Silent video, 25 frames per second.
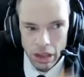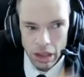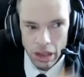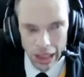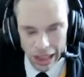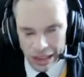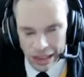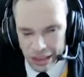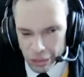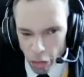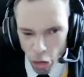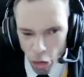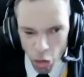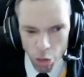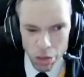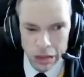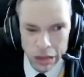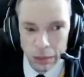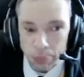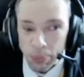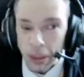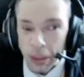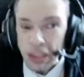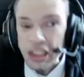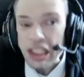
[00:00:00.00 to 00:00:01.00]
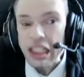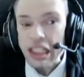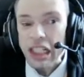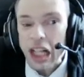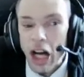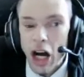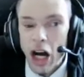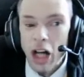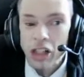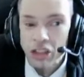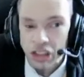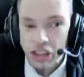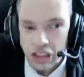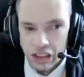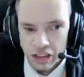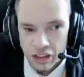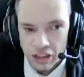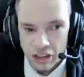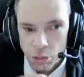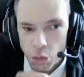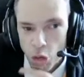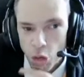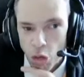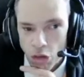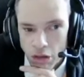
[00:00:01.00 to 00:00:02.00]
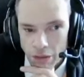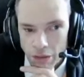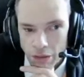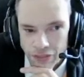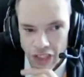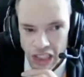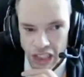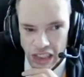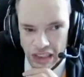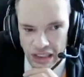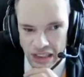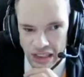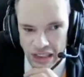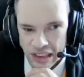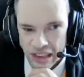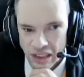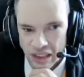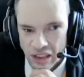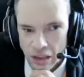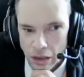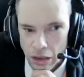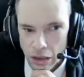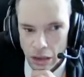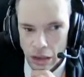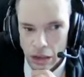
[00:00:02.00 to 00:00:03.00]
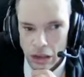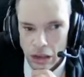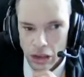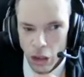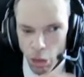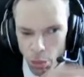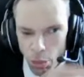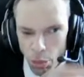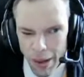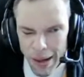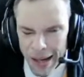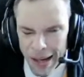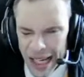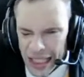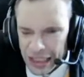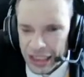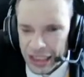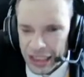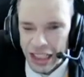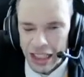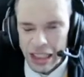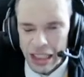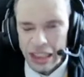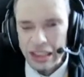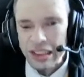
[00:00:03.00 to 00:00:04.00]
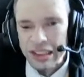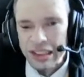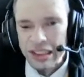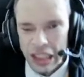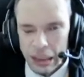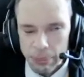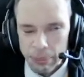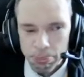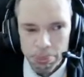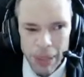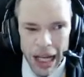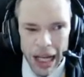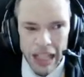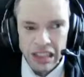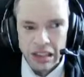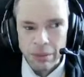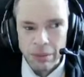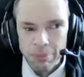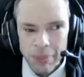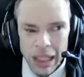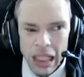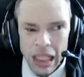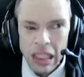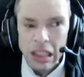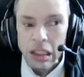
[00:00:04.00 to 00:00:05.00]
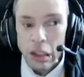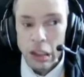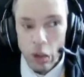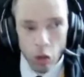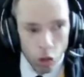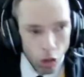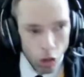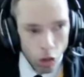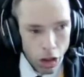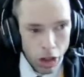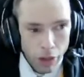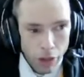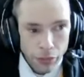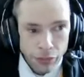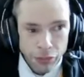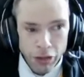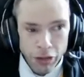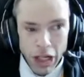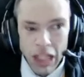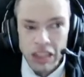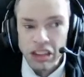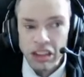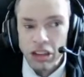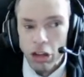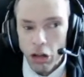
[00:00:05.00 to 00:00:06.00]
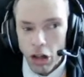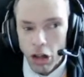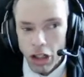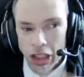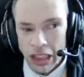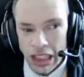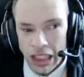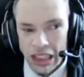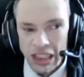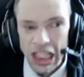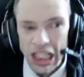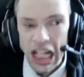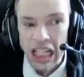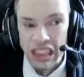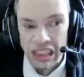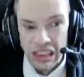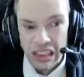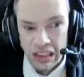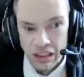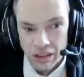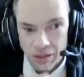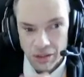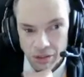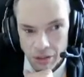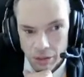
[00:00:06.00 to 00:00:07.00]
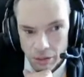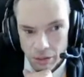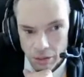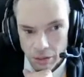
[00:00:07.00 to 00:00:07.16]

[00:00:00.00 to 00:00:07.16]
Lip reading: It's always been the answer to all of this. Your railway keys lead back to me or a friend or a connection.